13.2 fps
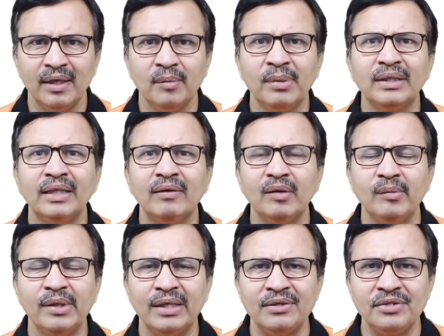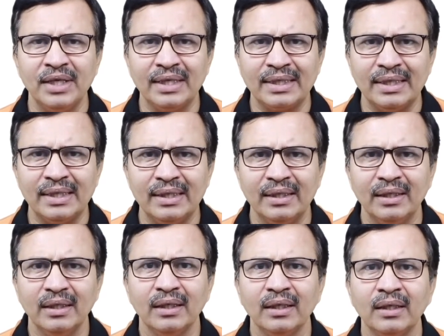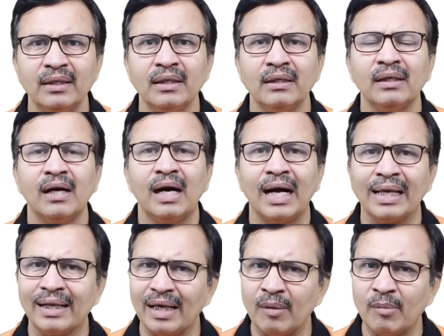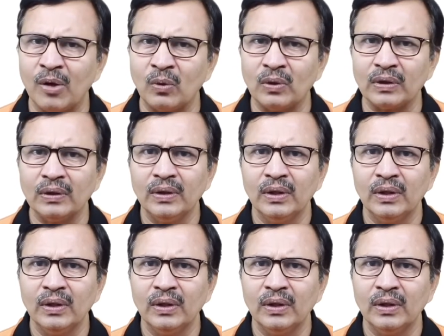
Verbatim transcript: but they will be injected in a higher amount.